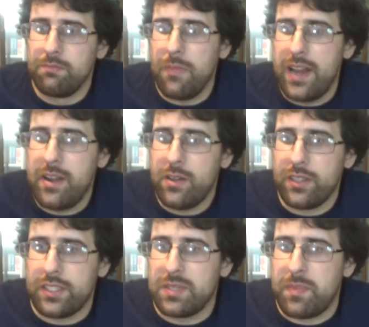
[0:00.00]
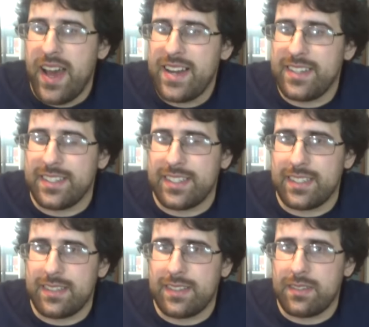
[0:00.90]
I know this is bad to
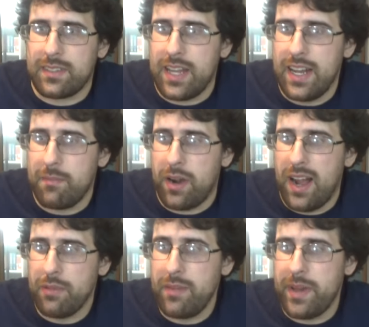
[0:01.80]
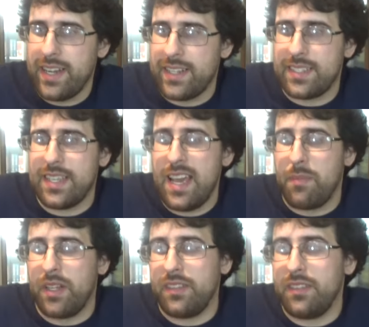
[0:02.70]
probably bad to say,
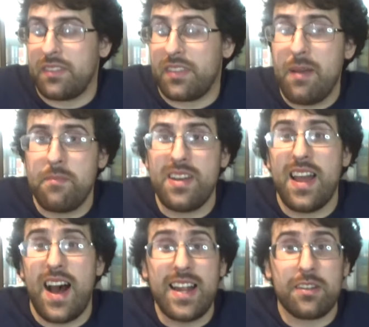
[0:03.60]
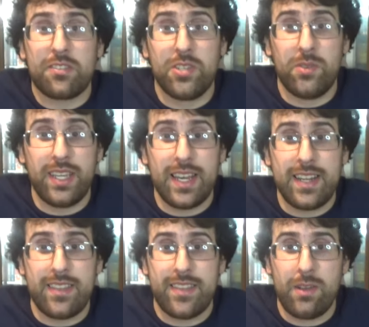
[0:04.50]
but them not doing
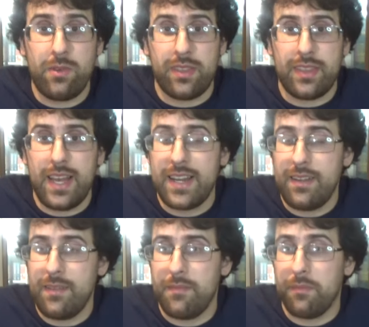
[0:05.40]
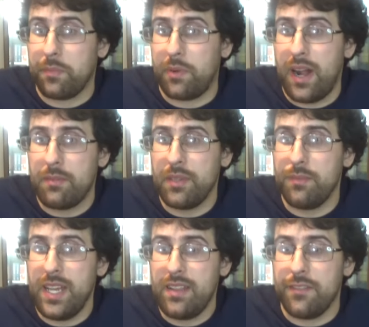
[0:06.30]
anything with that probably
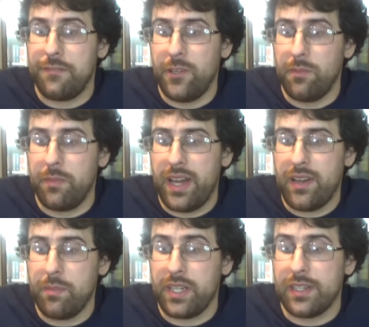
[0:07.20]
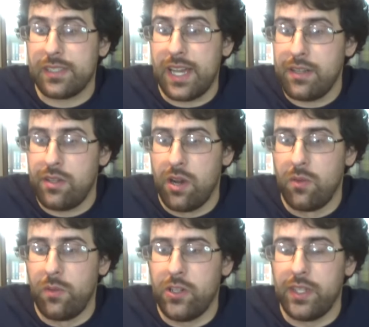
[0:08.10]
made the film better because I
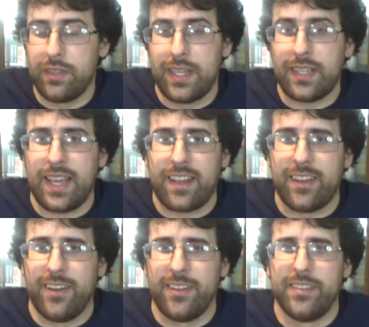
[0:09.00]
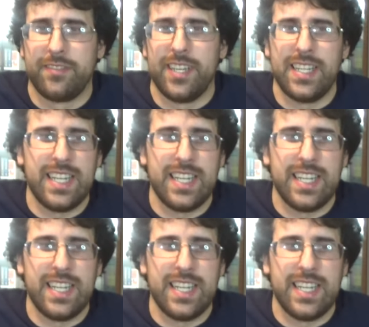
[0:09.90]
don't really think they could have done